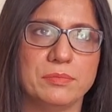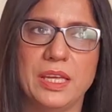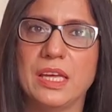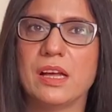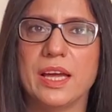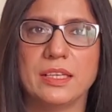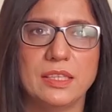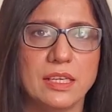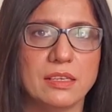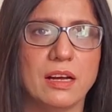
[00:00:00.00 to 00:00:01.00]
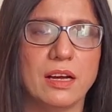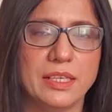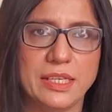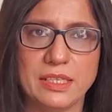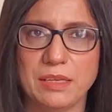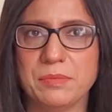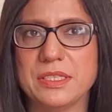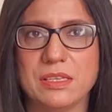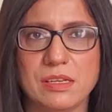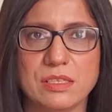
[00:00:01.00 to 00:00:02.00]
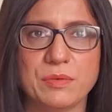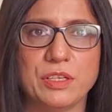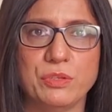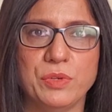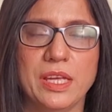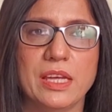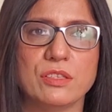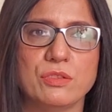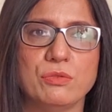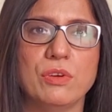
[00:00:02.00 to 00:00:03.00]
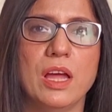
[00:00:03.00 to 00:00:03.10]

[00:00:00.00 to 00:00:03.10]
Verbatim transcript: Ek Ayat Ek Kahani type of series we are doing as to